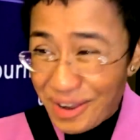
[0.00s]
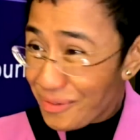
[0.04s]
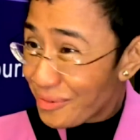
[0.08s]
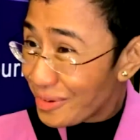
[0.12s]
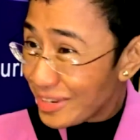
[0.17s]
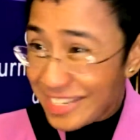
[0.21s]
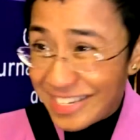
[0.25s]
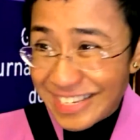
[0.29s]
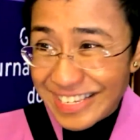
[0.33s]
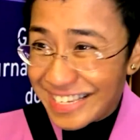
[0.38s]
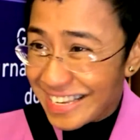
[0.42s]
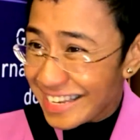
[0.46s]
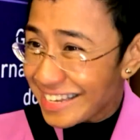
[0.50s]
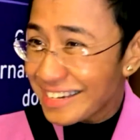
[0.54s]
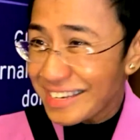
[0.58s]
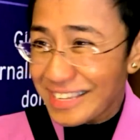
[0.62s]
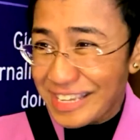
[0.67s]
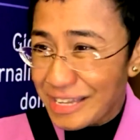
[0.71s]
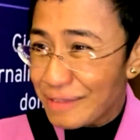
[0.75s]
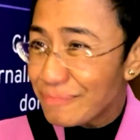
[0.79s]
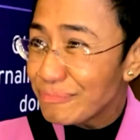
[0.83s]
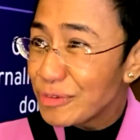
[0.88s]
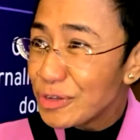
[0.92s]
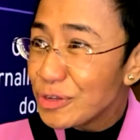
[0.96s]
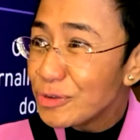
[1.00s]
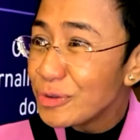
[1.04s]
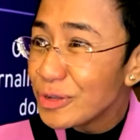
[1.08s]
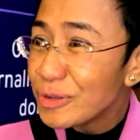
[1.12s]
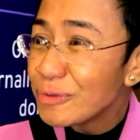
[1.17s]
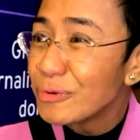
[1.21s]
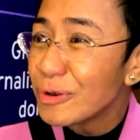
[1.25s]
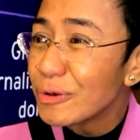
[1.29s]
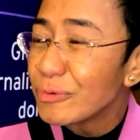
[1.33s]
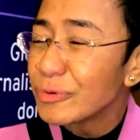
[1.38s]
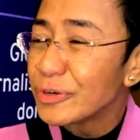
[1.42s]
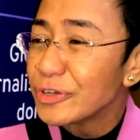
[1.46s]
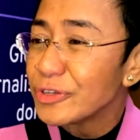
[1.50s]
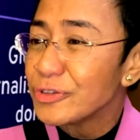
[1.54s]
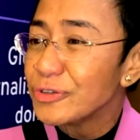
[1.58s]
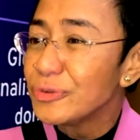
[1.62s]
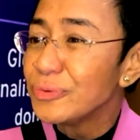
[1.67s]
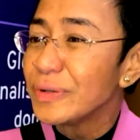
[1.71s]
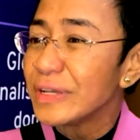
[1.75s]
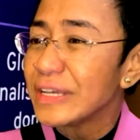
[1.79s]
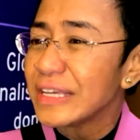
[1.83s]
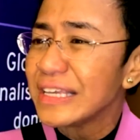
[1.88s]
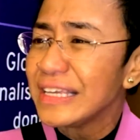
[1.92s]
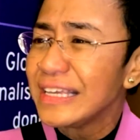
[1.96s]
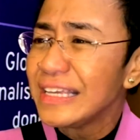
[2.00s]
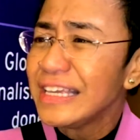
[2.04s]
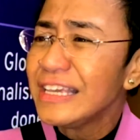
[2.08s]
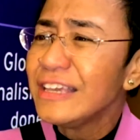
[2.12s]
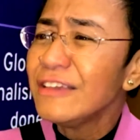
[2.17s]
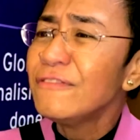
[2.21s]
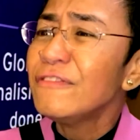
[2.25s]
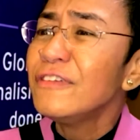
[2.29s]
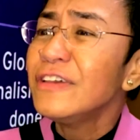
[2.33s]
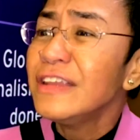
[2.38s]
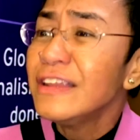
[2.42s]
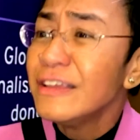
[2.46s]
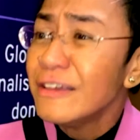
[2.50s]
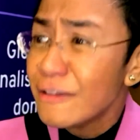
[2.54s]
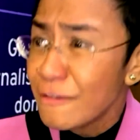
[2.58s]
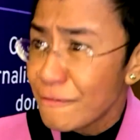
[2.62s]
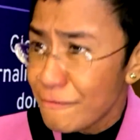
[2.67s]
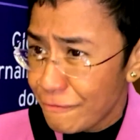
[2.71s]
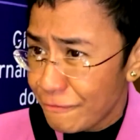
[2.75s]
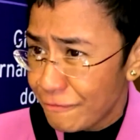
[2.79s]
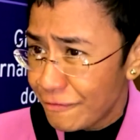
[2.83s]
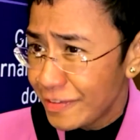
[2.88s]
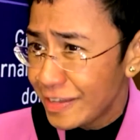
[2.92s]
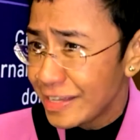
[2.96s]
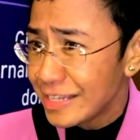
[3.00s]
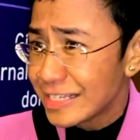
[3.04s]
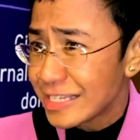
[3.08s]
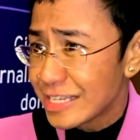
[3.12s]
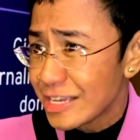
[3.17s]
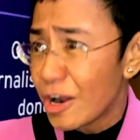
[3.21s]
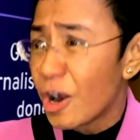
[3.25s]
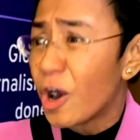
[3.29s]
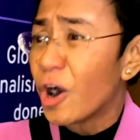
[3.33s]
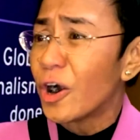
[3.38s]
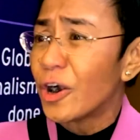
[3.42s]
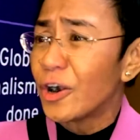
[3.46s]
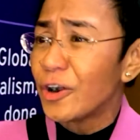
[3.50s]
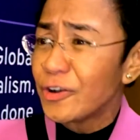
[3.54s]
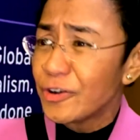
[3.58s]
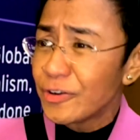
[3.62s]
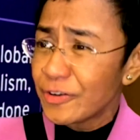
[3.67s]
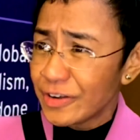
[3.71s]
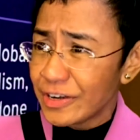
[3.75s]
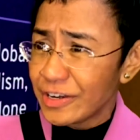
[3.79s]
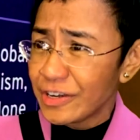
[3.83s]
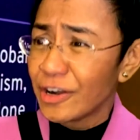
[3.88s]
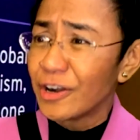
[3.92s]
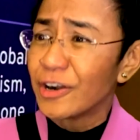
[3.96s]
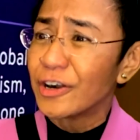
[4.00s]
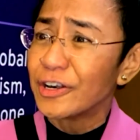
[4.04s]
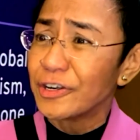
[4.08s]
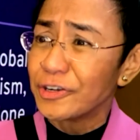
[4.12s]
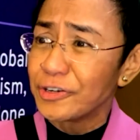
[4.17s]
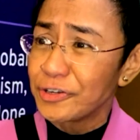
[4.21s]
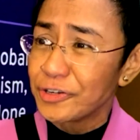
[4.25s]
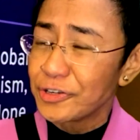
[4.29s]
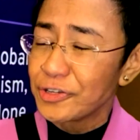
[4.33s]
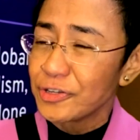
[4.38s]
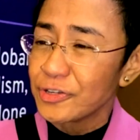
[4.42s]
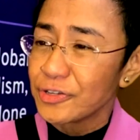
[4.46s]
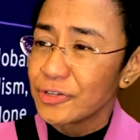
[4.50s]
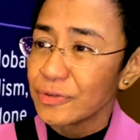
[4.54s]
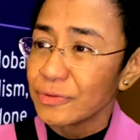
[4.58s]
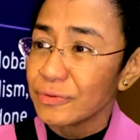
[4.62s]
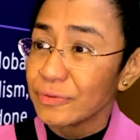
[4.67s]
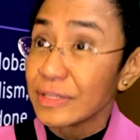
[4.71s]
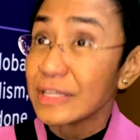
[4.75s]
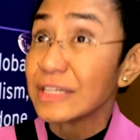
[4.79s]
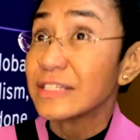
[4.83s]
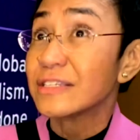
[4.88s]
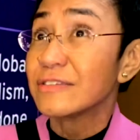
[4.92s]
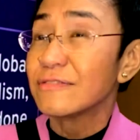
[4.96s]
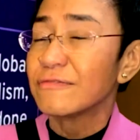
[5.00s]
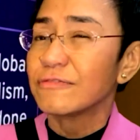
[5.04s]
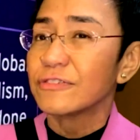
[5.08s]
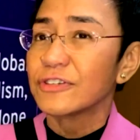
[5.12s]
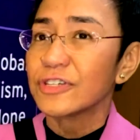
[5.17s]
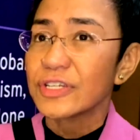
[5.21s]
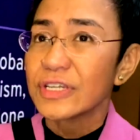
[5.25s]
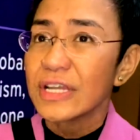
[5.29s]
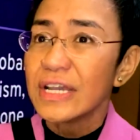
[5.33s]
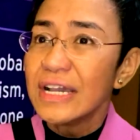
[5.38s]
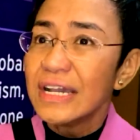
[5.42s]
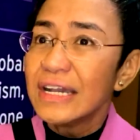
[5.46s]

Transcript: We just got to keep doing what we're doing, even if it's harder and harder to do. That's the first.